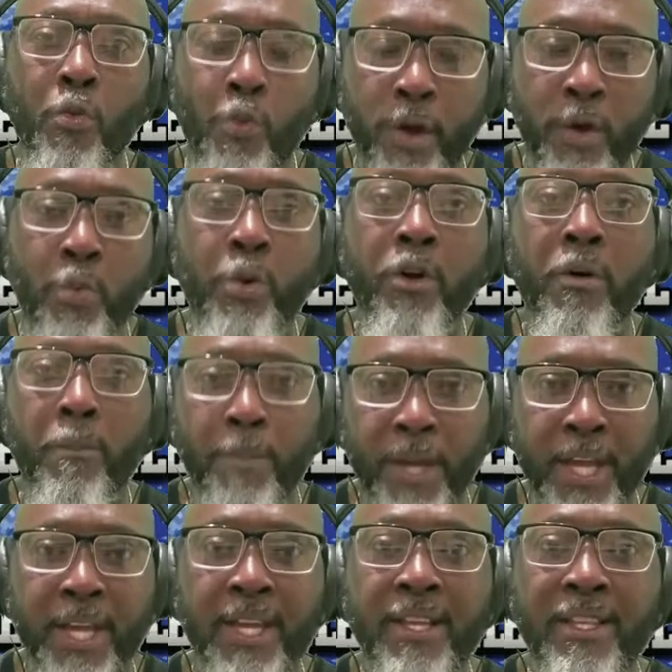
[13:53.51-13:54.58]
we will
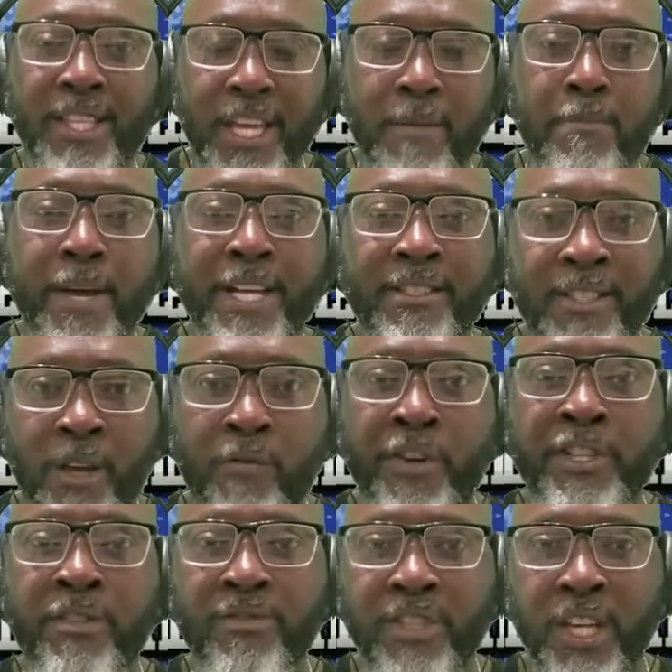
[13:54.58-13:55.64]
be the best
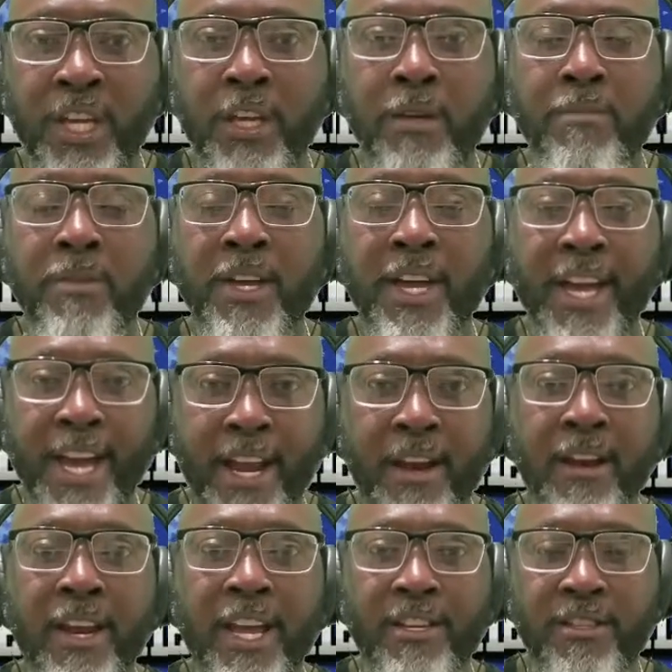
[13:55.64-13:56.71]
defensive team in
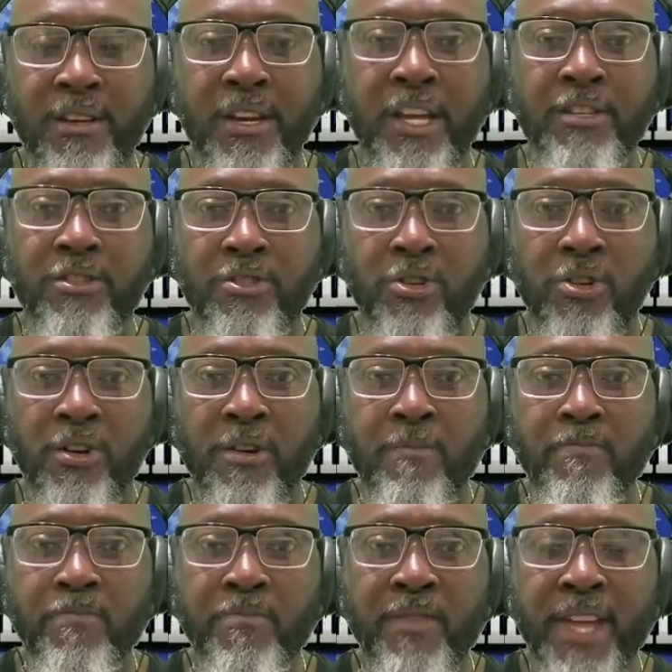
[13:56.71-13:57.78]
the nation next
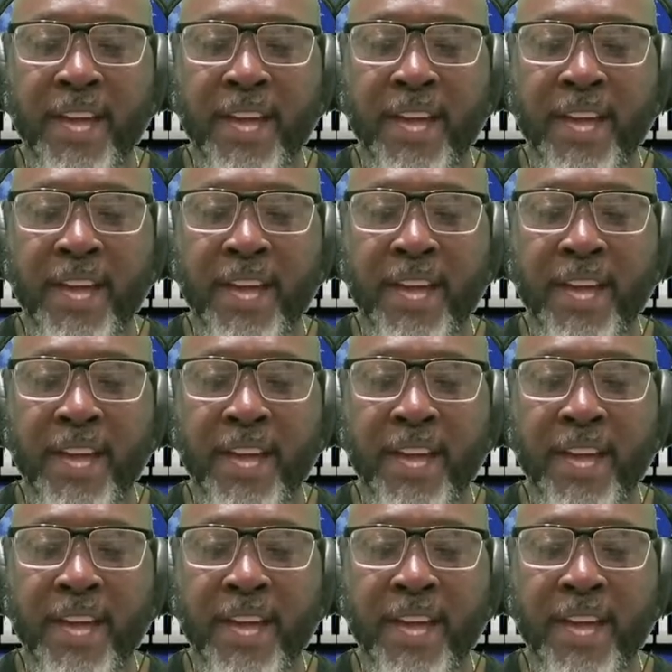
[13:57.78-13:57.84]
year.